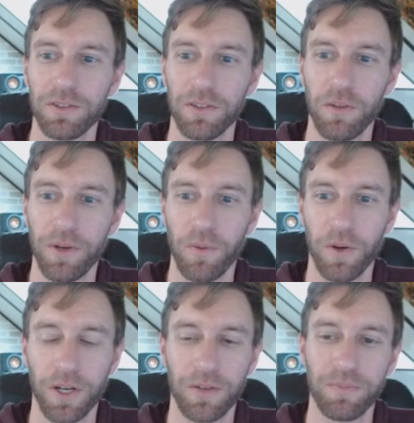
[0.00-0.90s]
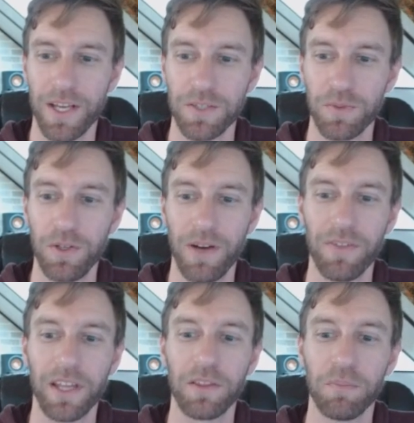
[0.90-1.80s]
a little bit of work. So we do have
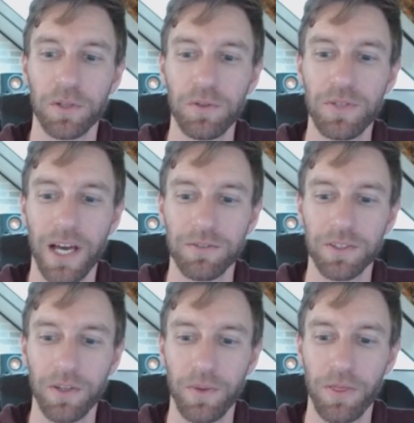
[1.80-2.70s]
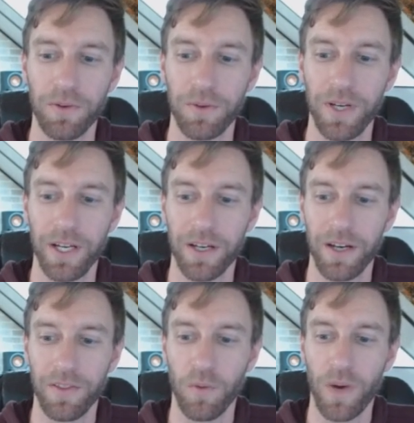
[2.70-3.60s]
like the Blue Devil that we threw in here,
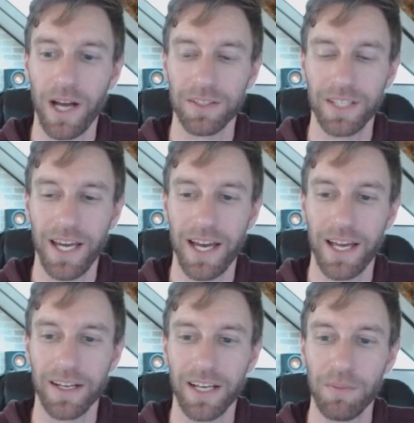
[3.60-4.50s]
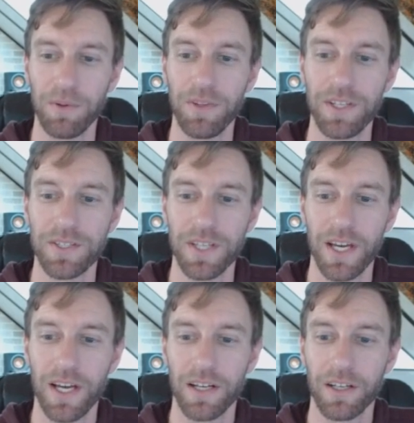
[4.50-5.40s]
and the Wildcat, and a couple of these
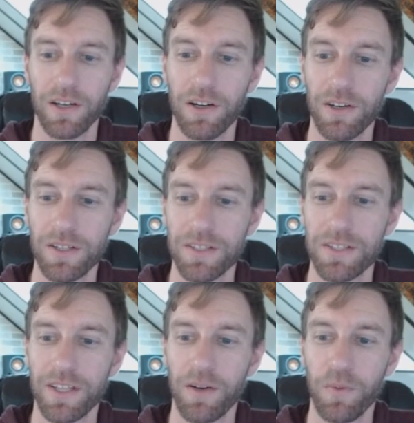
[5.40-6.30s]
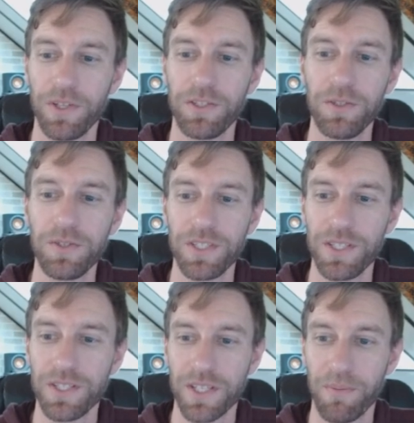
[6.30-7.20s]
cards that we do
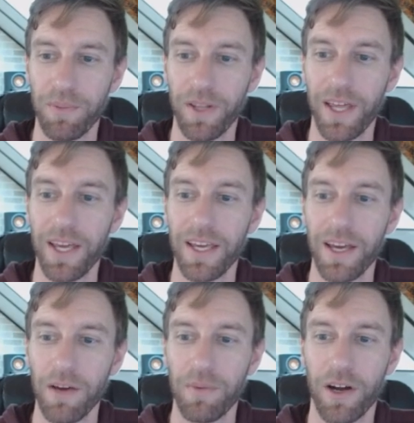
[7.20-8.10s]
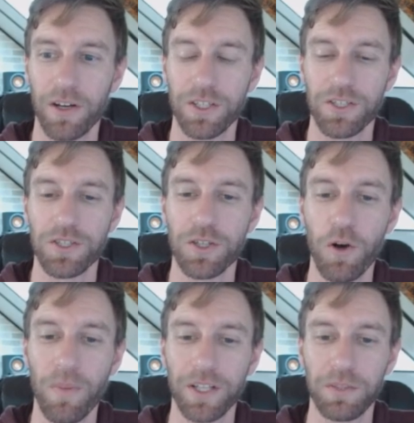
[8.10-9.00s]
see some play, but are just
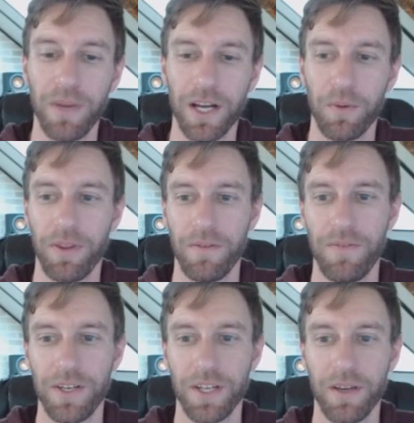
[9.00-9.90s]
so much better with a